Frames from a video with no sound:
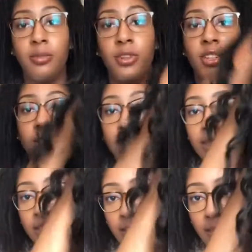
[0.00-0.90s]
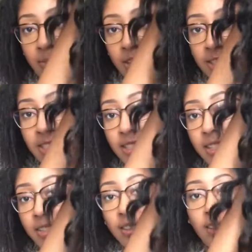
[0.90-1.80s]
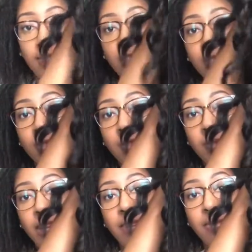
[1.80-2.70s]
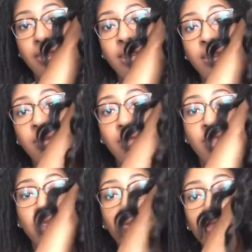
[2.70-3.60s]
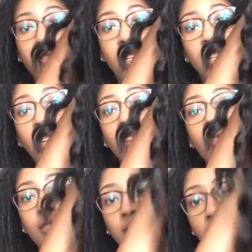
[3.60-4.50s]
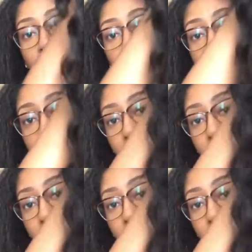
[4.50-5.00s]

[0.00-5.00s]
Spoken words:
the box. On the box it's like a lot of a loose wave, but then when you take it out it's kind of got some